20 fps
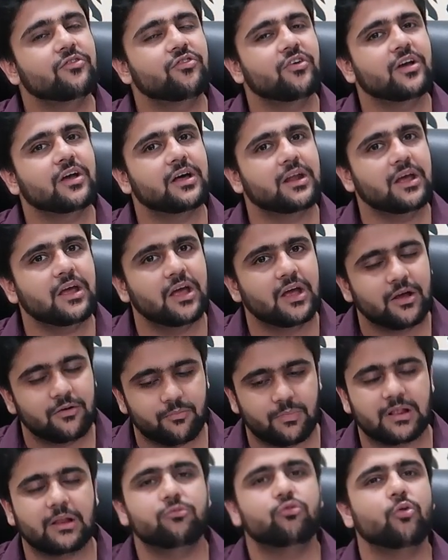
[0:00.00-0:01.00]
meaning my
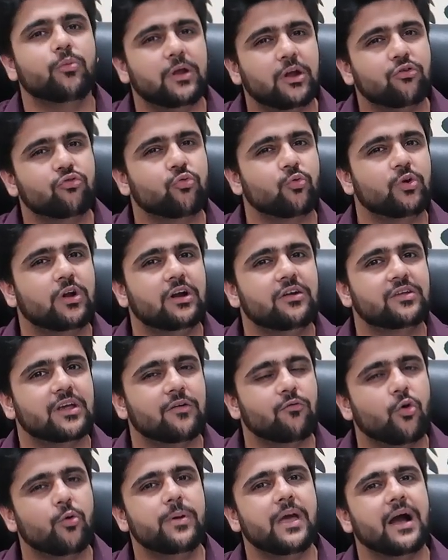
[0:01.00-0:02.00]
students, can
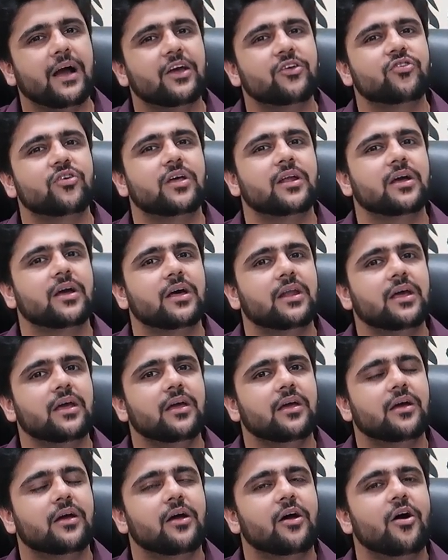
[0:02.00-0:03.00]
also share them further,
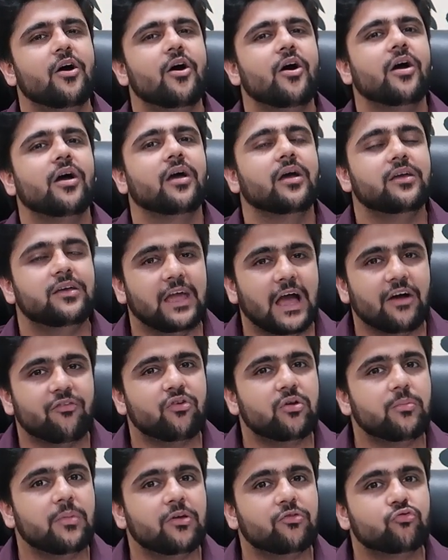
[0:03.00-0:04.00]
or I can
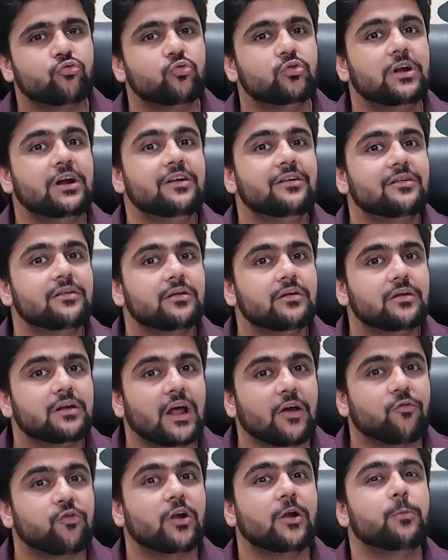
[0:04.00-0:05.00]
launch a student
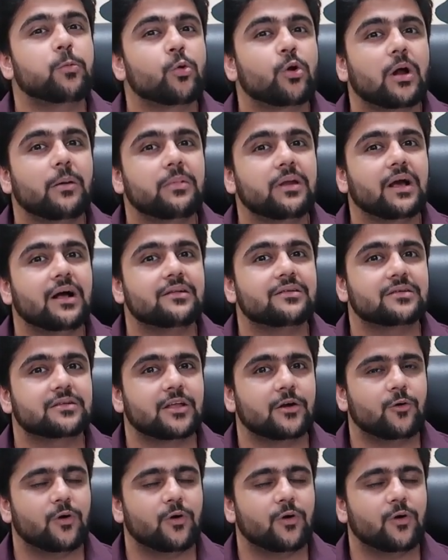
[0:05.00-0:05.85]
referral program.